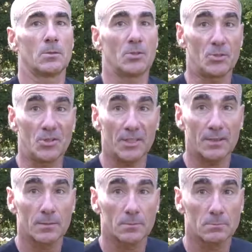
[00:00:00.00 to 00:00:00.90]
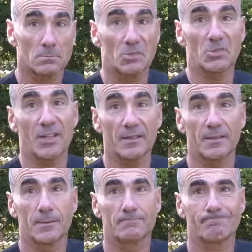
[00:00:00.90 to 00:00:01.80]
You did? You didn't?
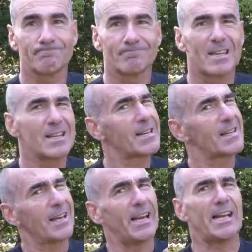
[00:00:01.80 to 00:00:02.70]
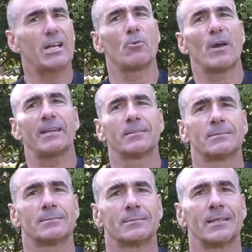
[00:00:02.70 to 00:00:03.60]
At any rate,
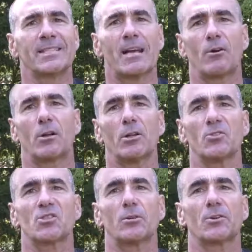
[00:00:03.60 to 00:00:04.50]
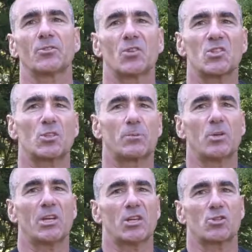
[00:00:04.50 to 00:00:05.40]
let's have a close look into this
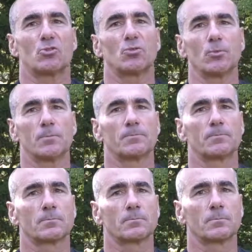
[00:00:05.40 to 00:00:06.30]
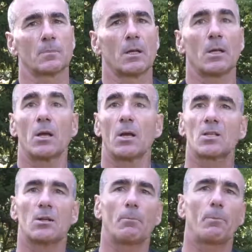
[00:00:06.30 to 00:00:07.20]
communication tool.
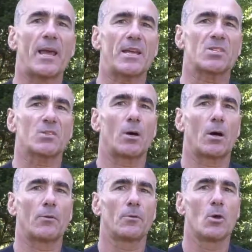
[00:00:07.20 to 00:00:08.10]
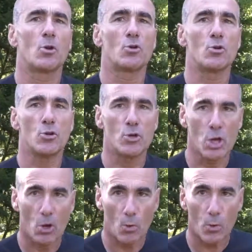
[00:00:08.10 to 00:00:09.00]
It's all based on
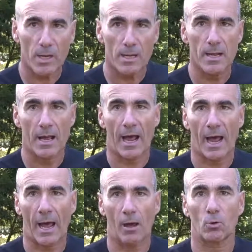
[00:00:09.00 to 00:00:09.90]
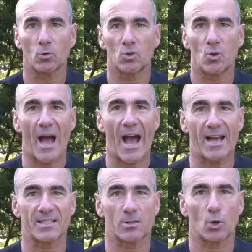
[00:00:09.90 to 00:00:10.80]
knowing how to
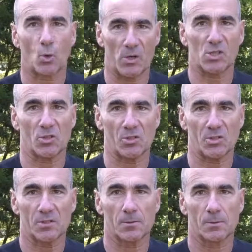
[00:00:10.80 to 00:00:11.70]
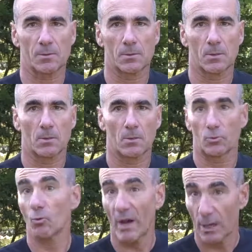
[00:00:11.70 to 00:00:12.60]
ask questions.
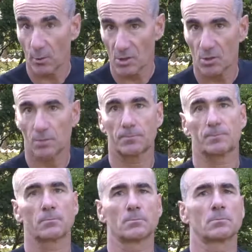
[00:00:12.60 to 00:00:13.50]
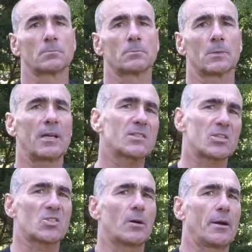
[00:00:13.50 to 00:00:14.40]
The right question. Let's
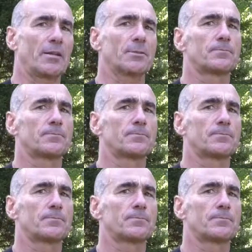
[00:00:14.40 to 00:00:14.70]
get started.